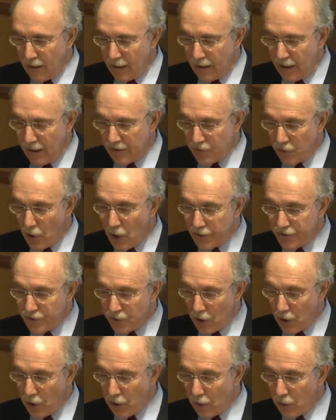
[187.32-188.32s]
It's
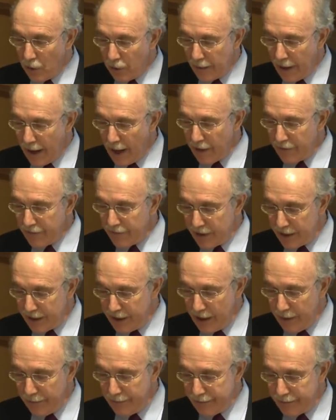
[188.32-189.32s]
also out of the
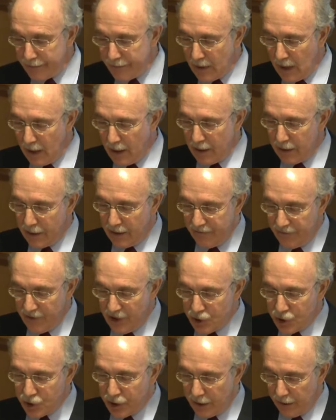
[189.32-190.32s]
deep
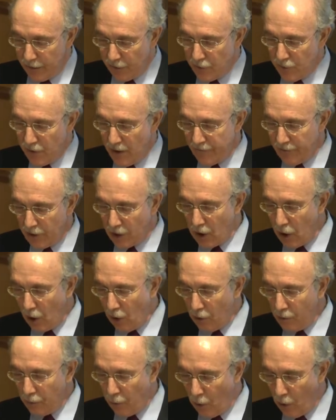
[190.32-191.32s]
divisions of a
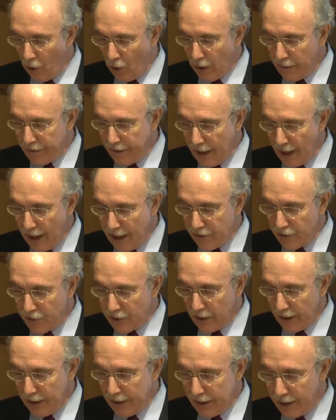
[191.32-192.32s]
Cold War that
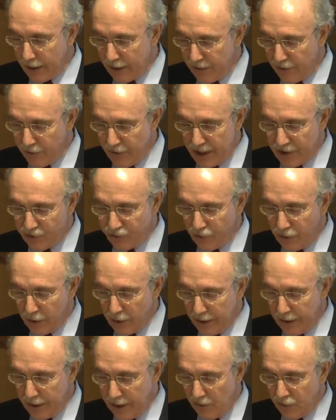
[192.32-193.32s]
isolated
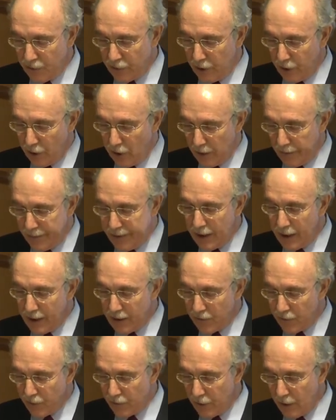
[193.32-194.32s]
Central and Eastern
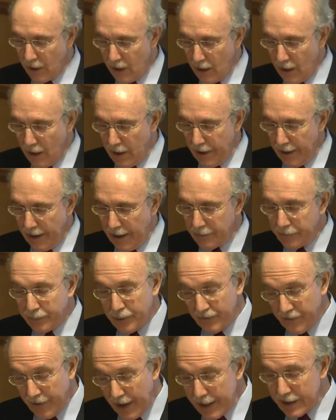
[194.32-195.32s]
Europeans and
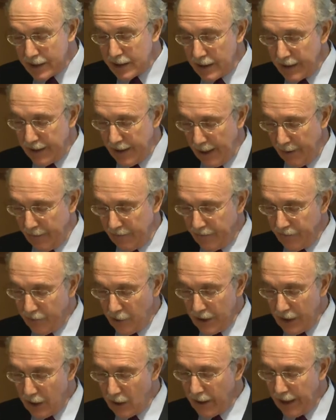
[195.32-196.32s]
prevented them for
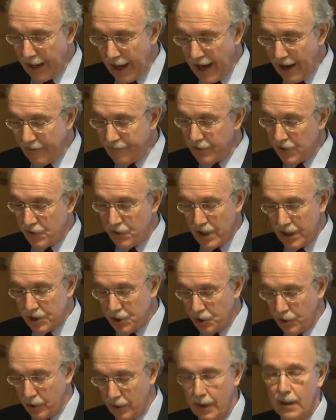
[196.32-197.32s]
nearly half a
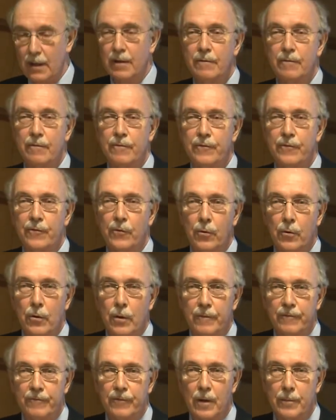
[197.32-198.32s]
century
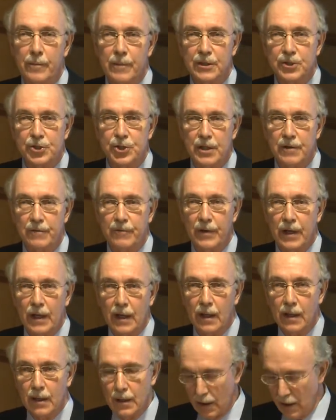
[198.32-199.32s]
from
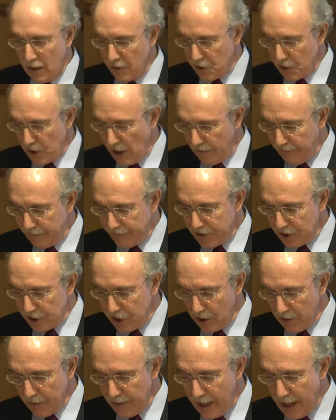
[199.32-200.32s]
achieving
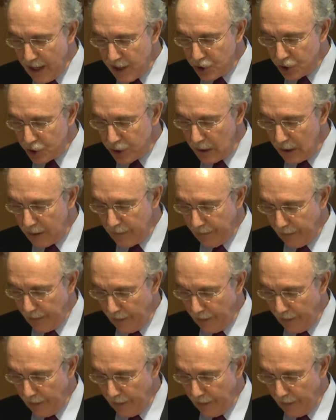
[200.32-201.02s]
self-determination,